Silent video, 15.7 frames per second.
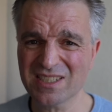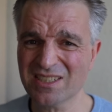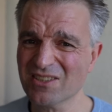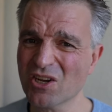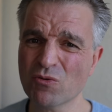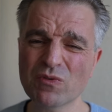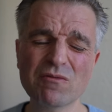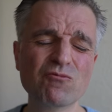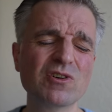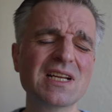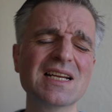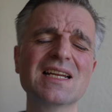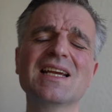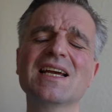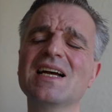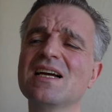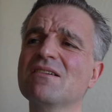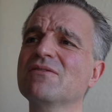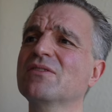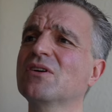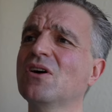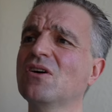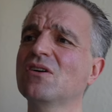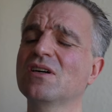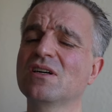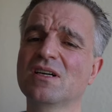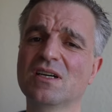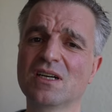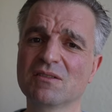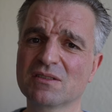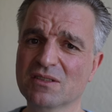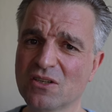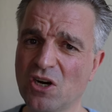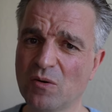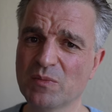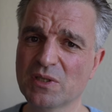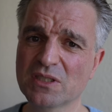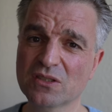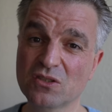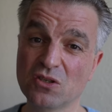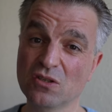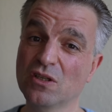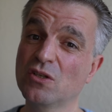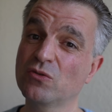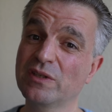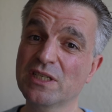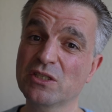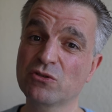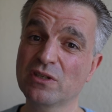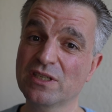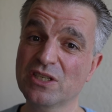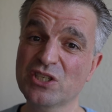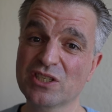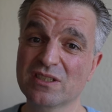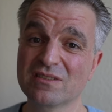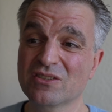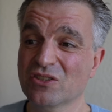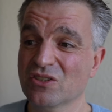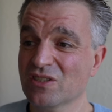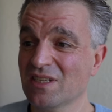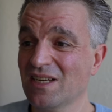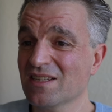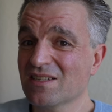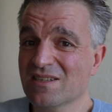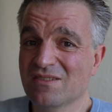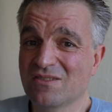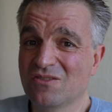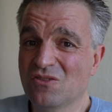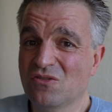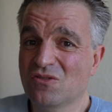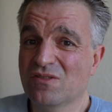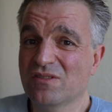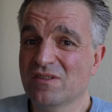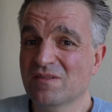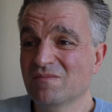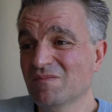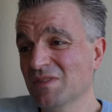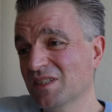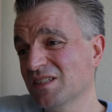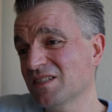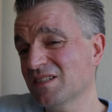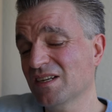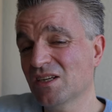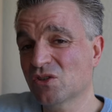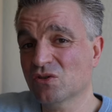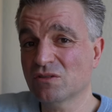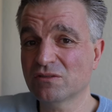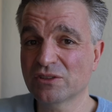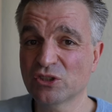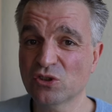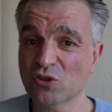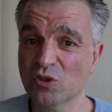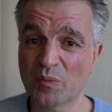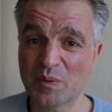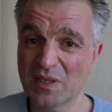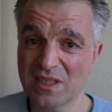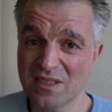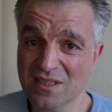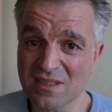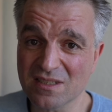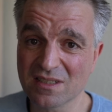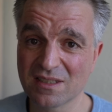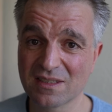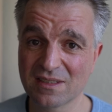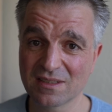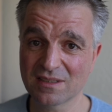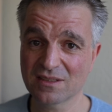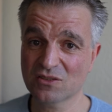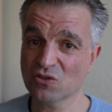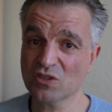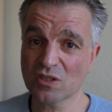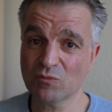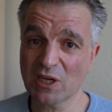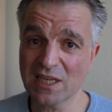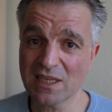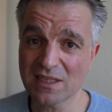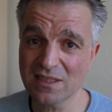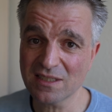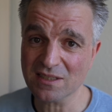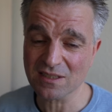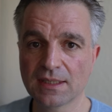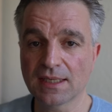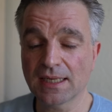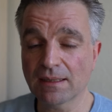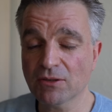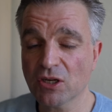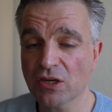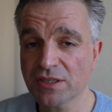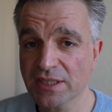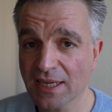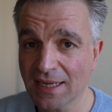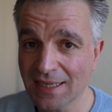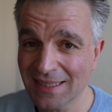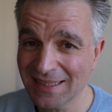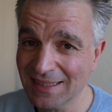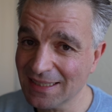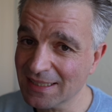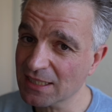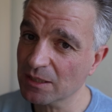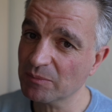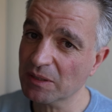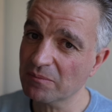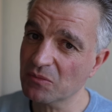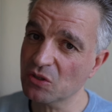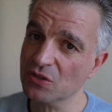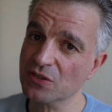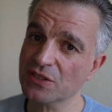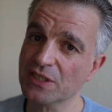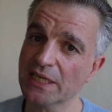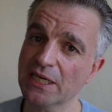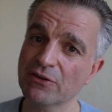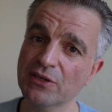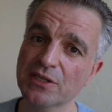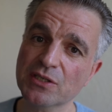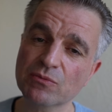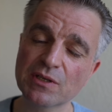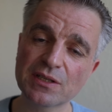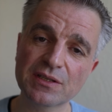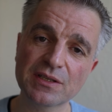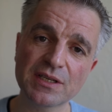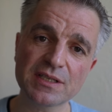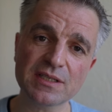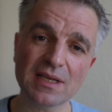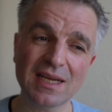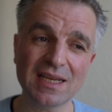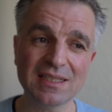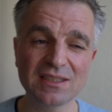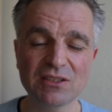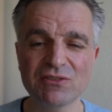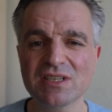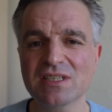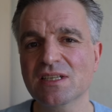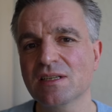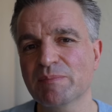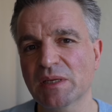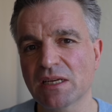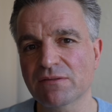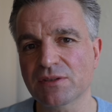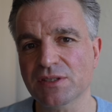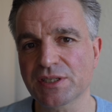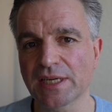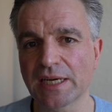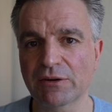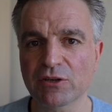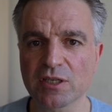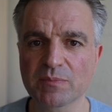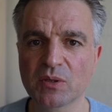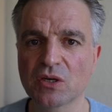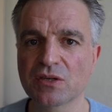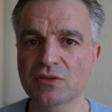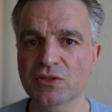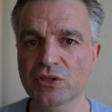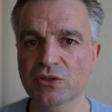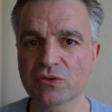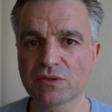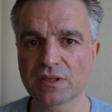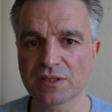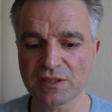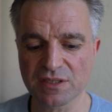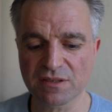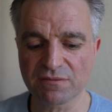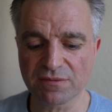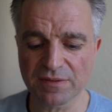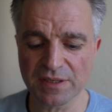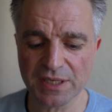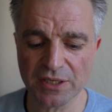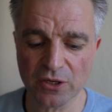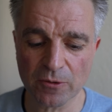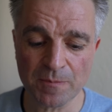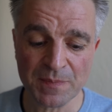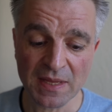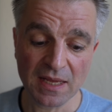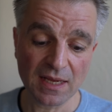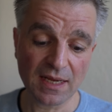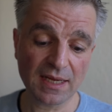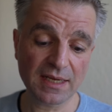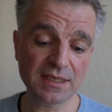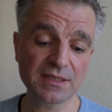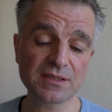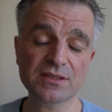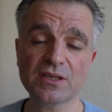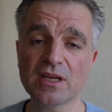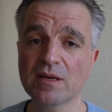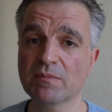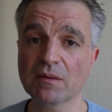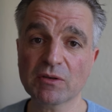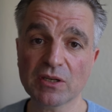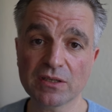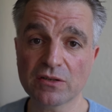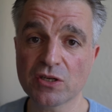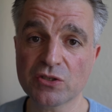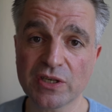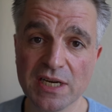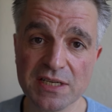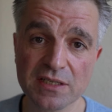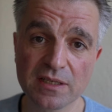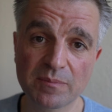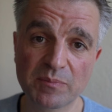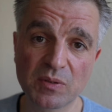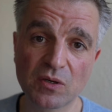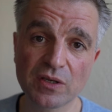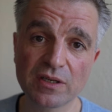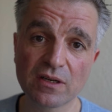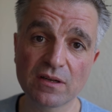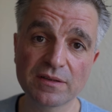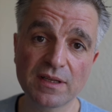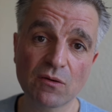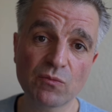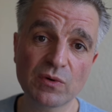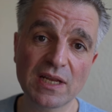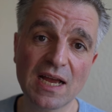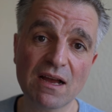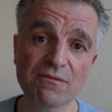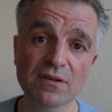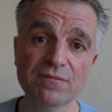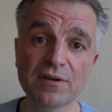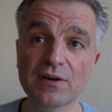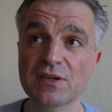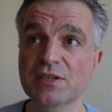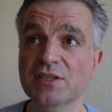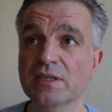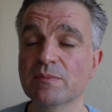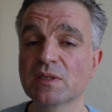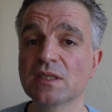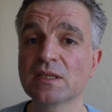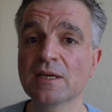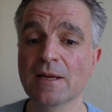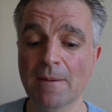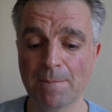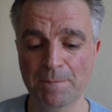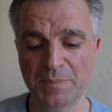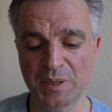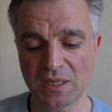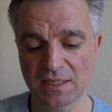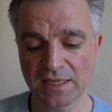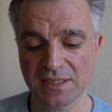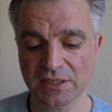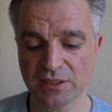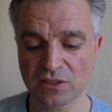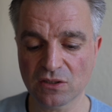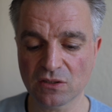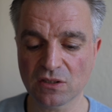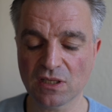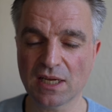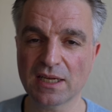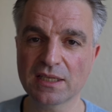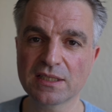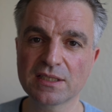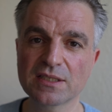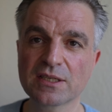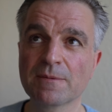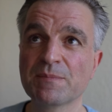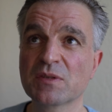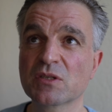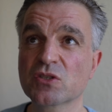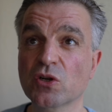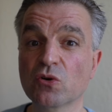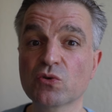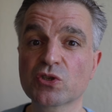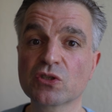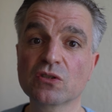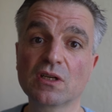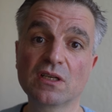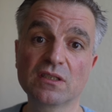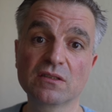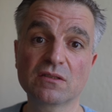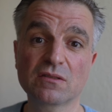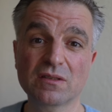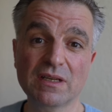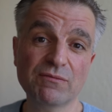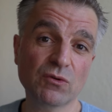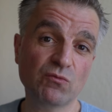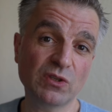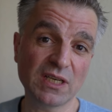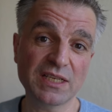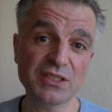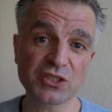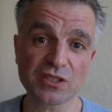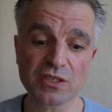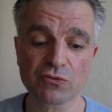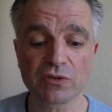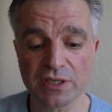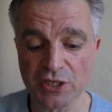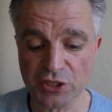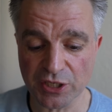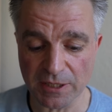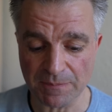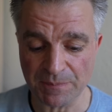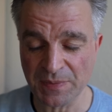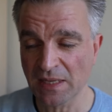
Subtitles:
You know, we really have got a common culinary tradition, just as Northern and Central Europeans. It's just the way it is. And I'm going to get a little bit more serious with this, and there is a bit of a serious point to this video, and I'm going to address the point that we have a very similar political and social and even religious tradition.